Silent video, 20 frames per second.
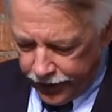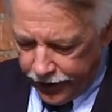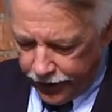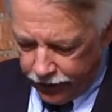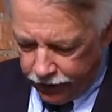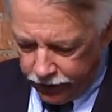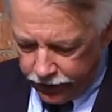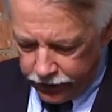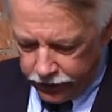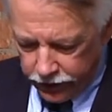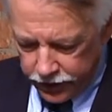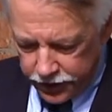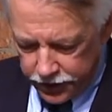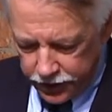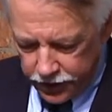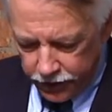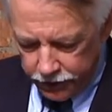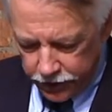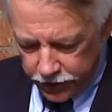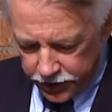Our
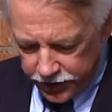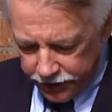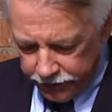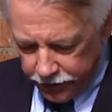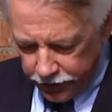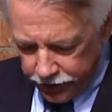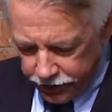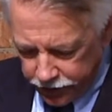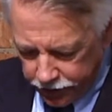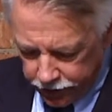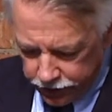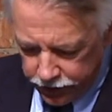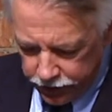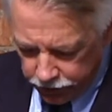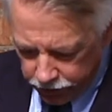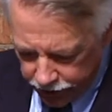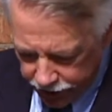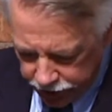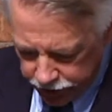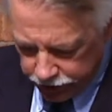increased numbers have altered
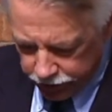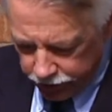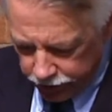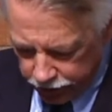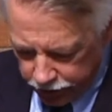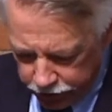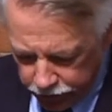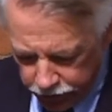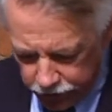terrestrial and